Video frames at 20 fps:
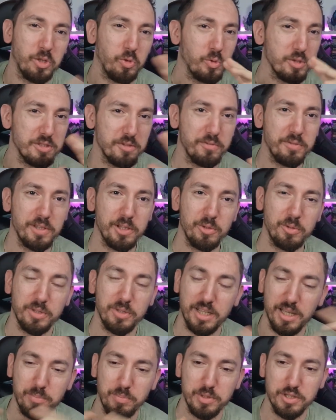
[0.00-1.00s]
It was a
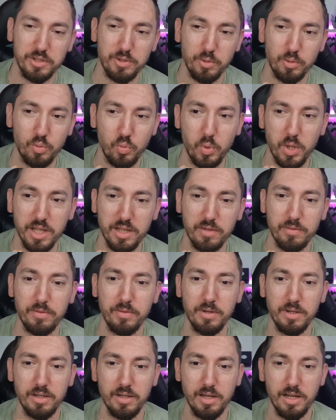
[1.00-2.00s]
feel-good episode. We had
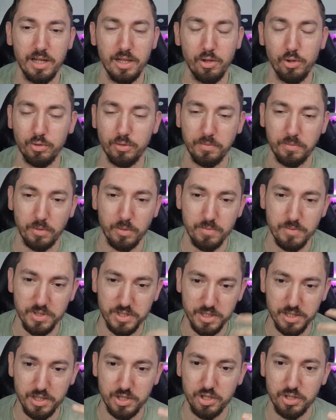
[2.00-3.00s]
a lot of
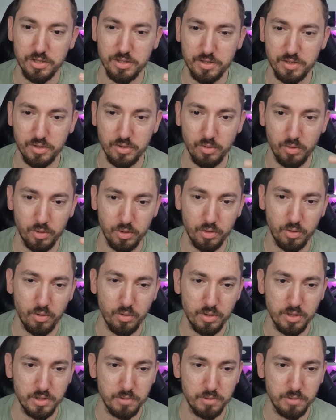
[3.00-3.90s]
conversations going on,